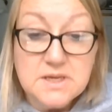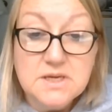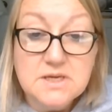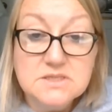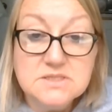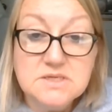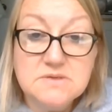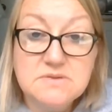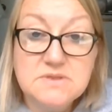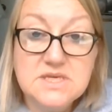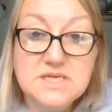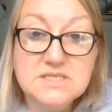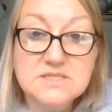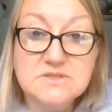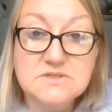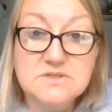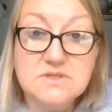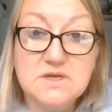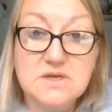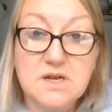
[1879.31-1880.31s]
So
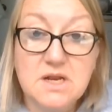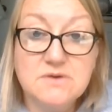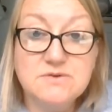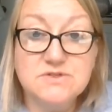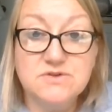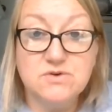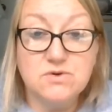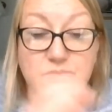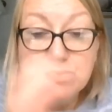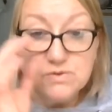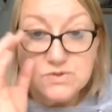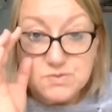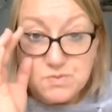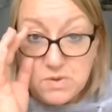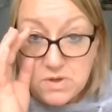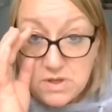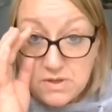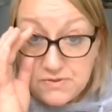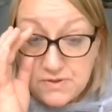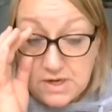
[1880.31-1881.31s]
these clothes, of course,
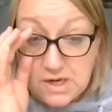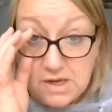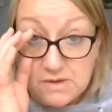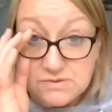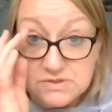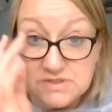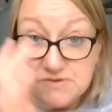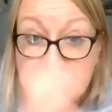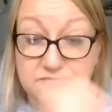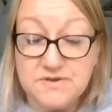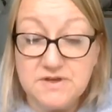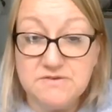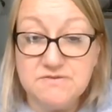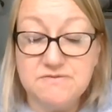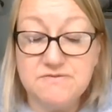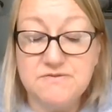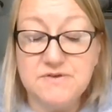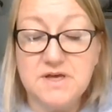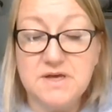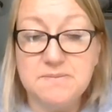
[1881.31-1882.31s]
were the clothes of
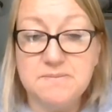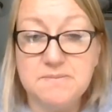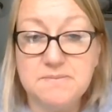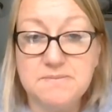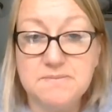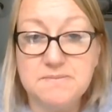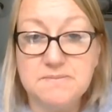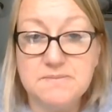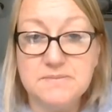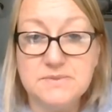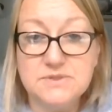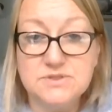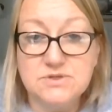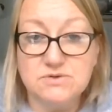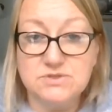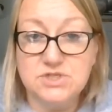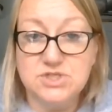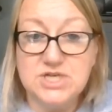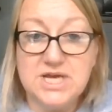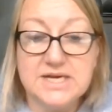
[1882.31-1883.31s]

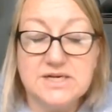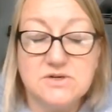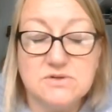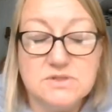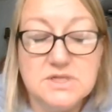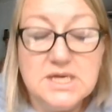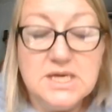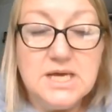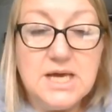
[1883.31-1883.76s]
Dr. Jekyll.